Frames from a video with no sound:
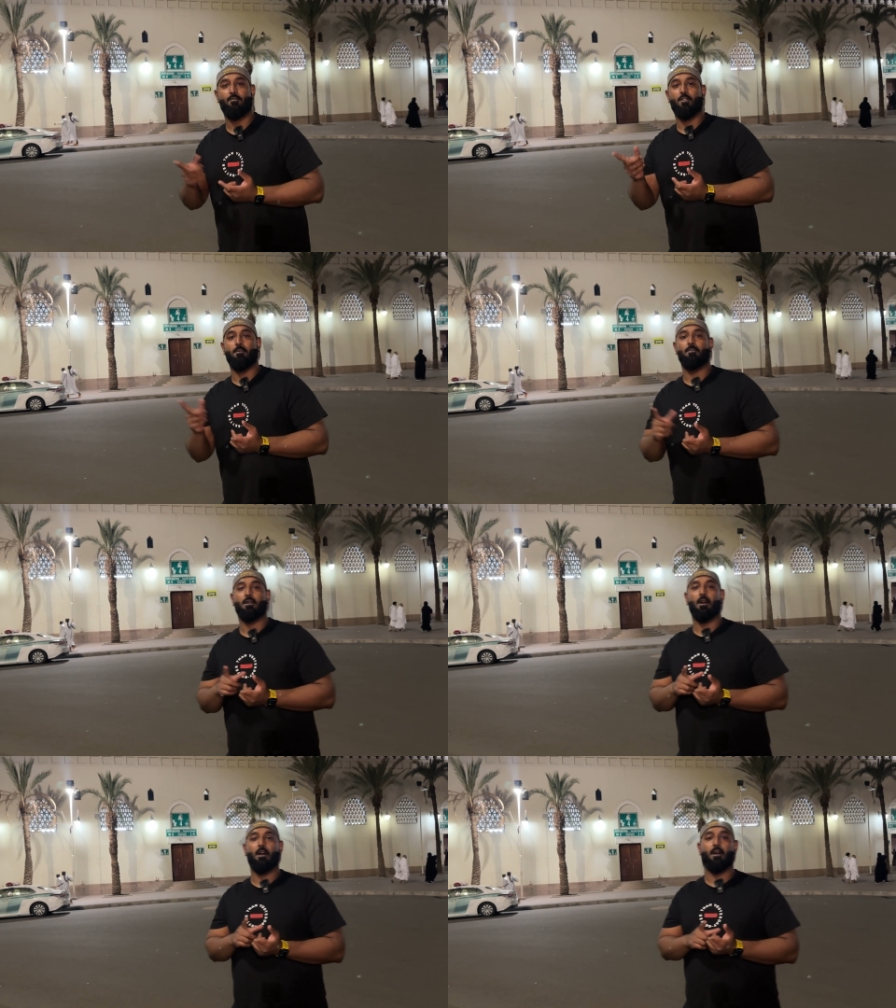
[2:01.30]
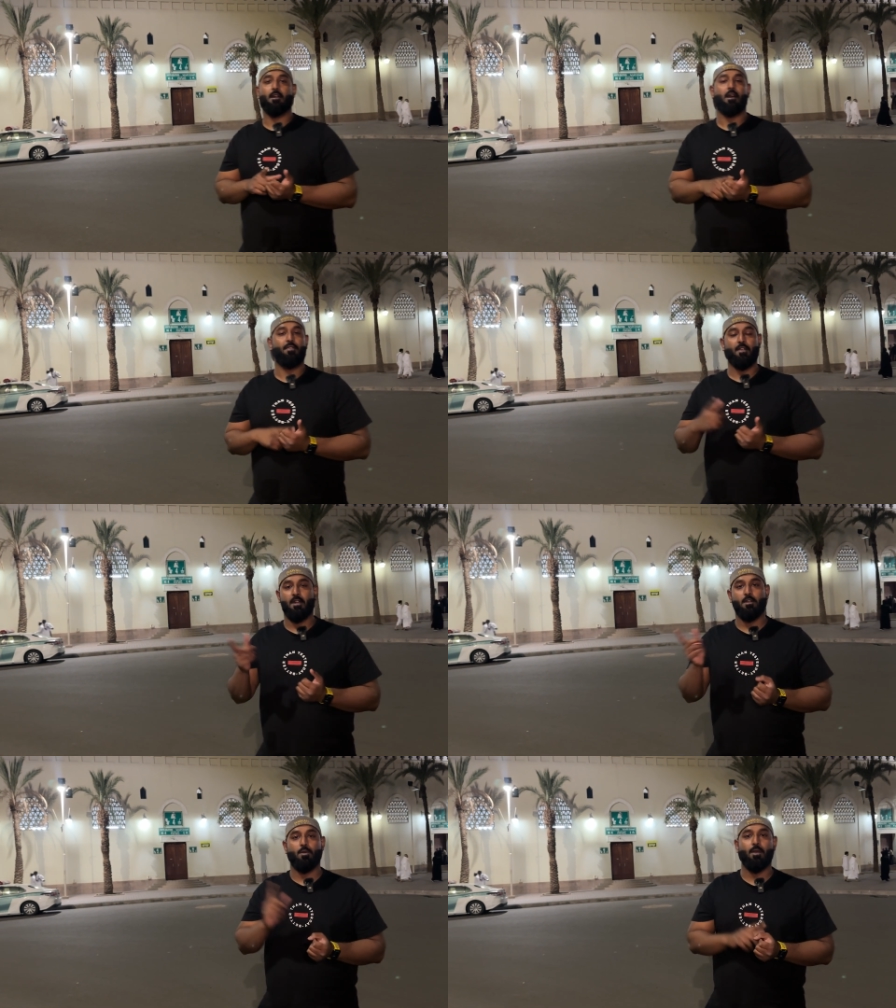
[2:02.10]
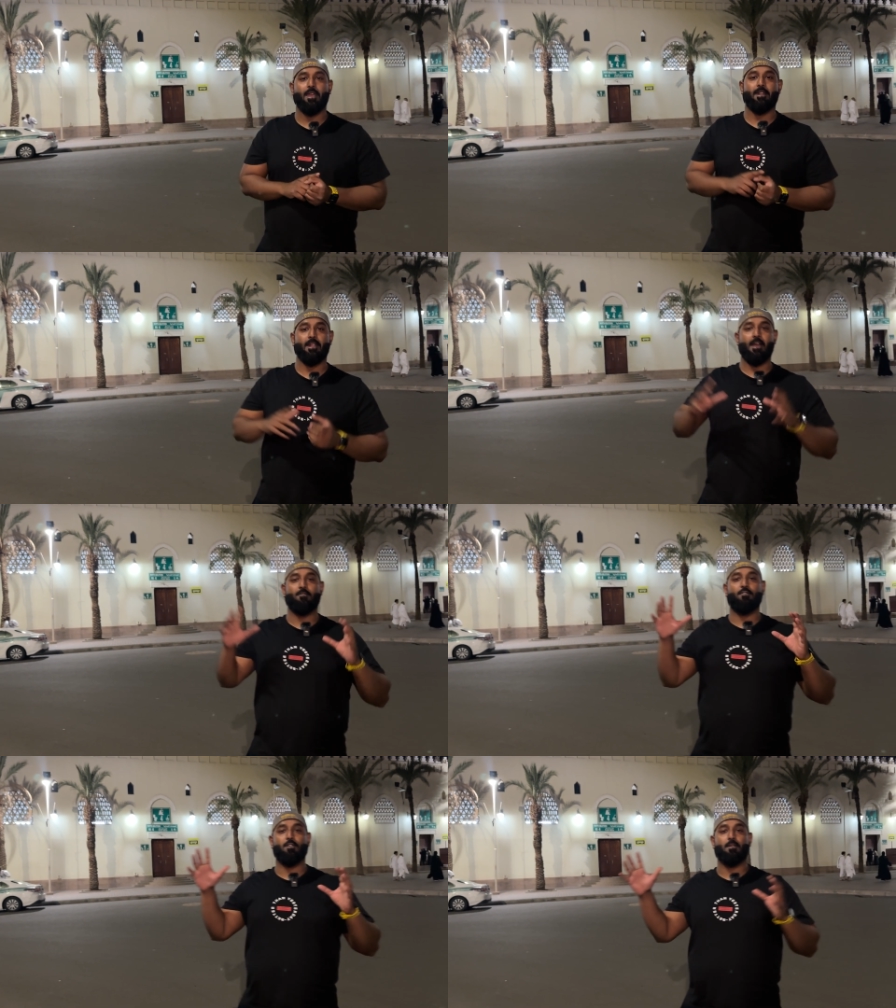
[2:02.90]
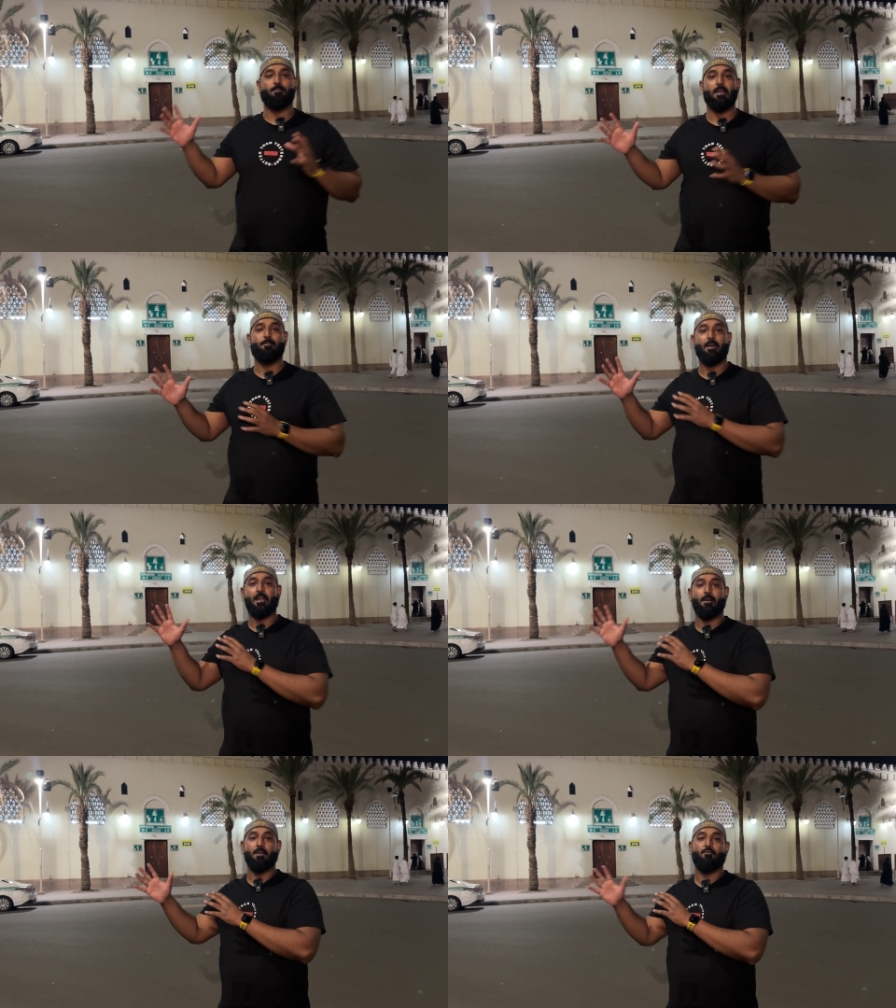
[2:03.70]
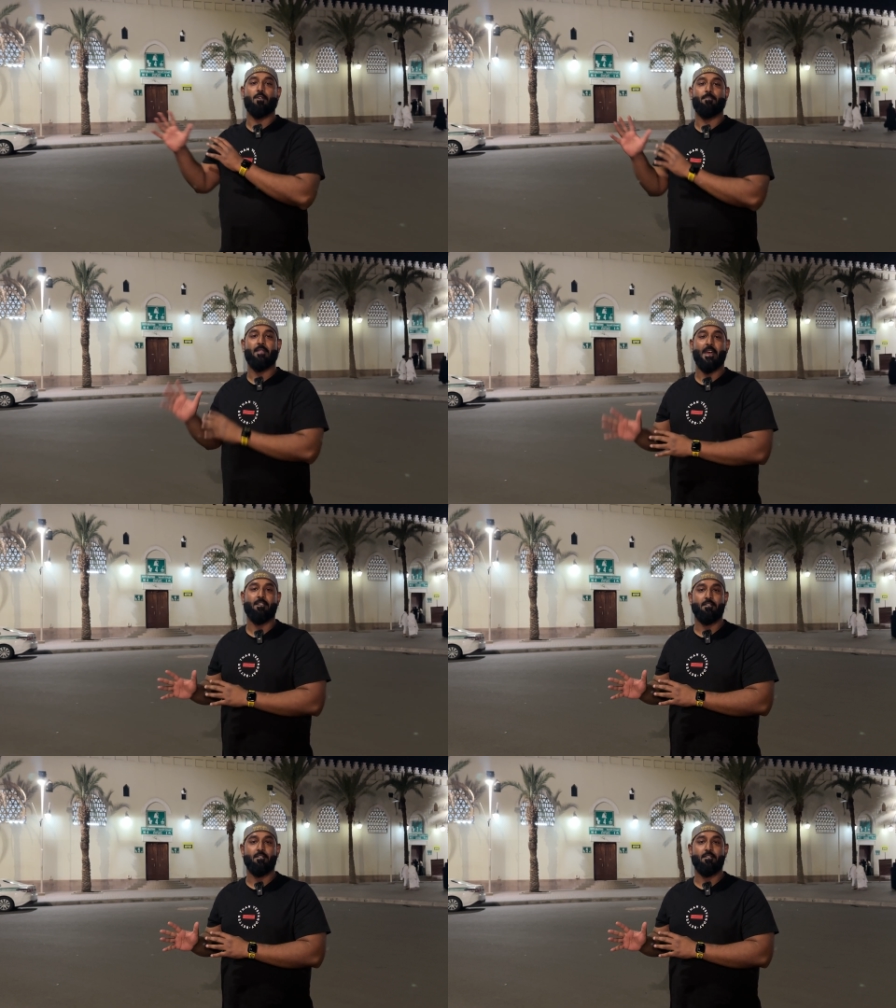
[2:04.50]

from Qatar, Kuwait, and for the people coming from that